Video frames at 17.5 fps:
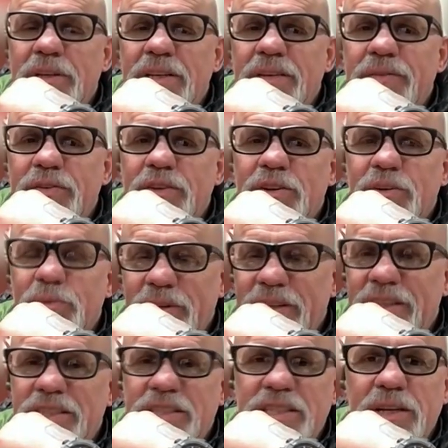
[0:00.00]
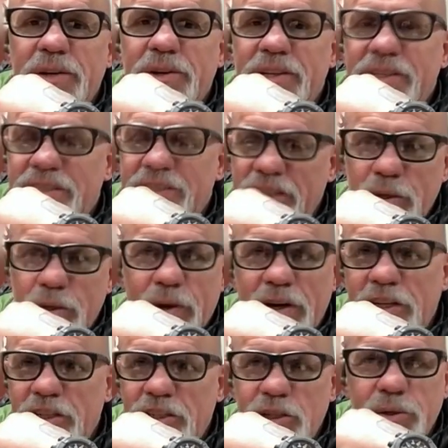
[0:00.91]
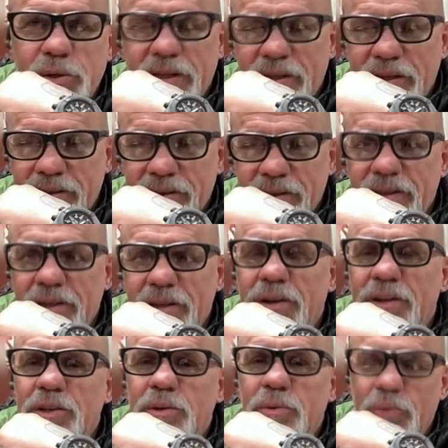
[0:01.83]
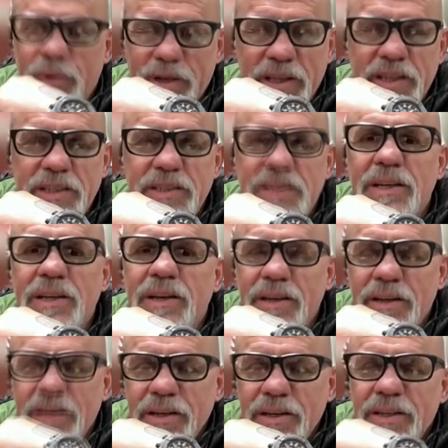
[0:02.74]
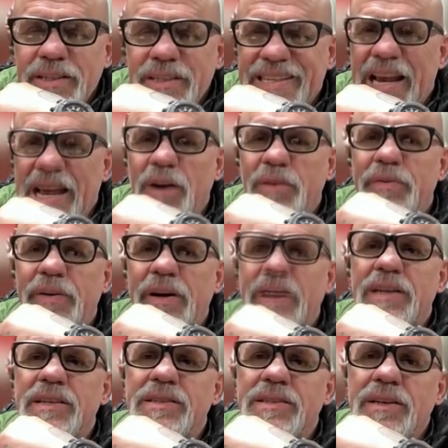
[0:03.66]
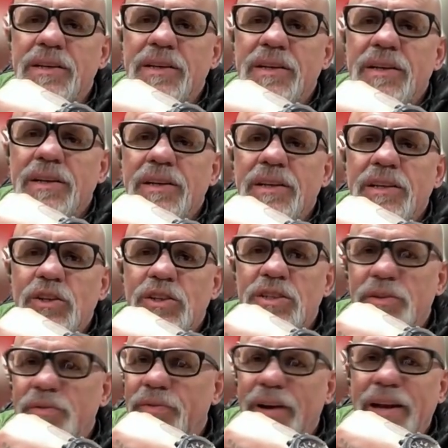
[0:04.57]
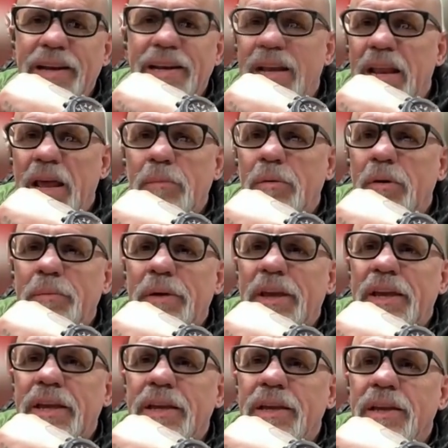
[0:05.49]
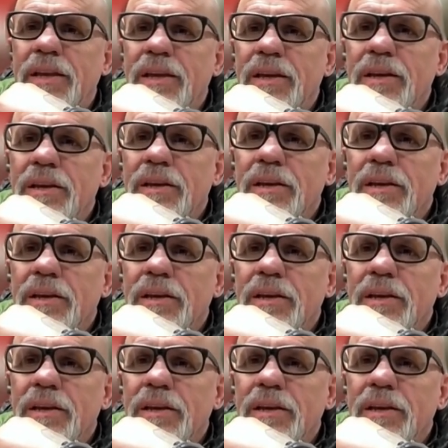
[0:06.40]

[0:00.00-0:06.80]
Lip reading: I mean, if you're really serious and you want to do it, you know, and you're willing to sacrifice, you should find an MMA